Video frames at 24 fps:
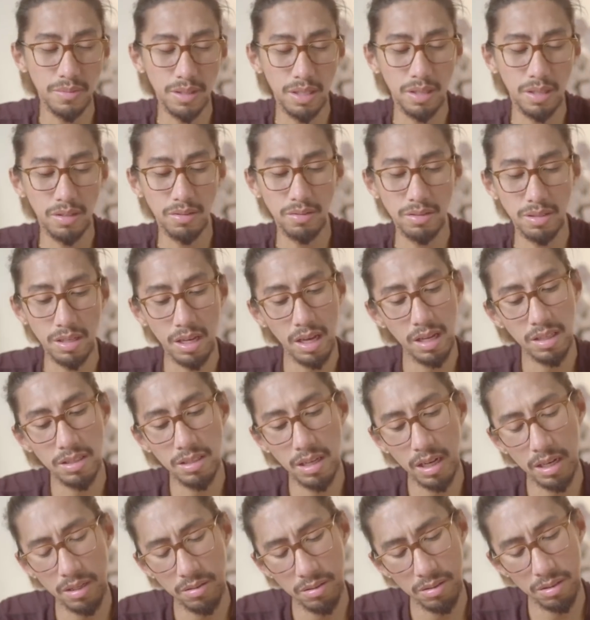You know, they had
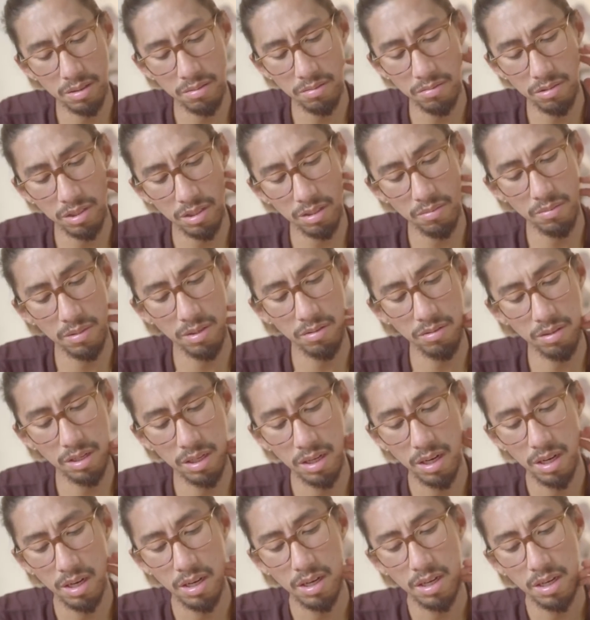silent treatment read.